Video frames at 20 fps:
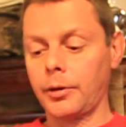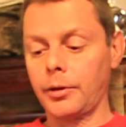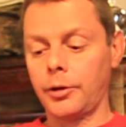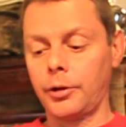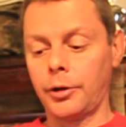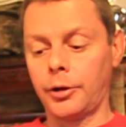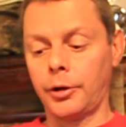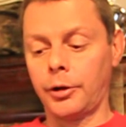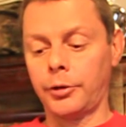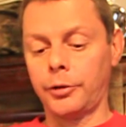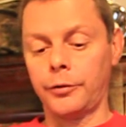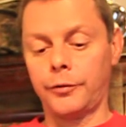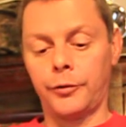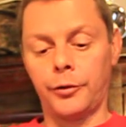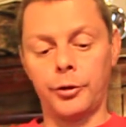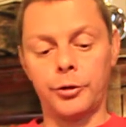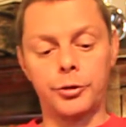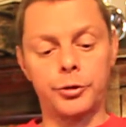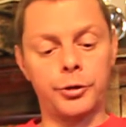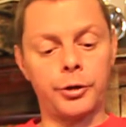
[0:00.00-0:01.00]
and the
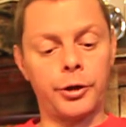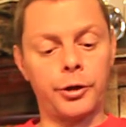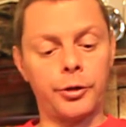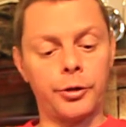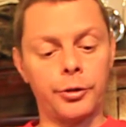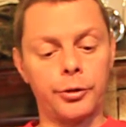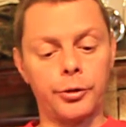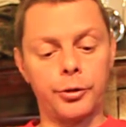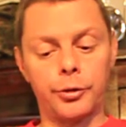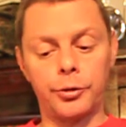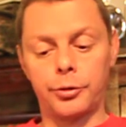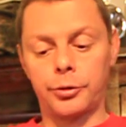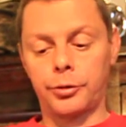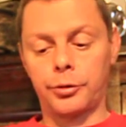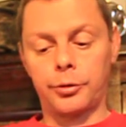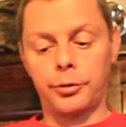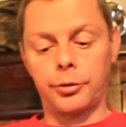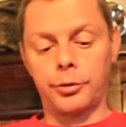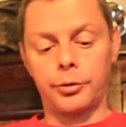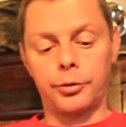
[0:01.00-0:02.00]
functionality
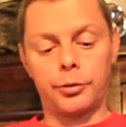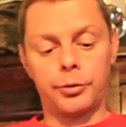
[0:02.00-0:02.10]
is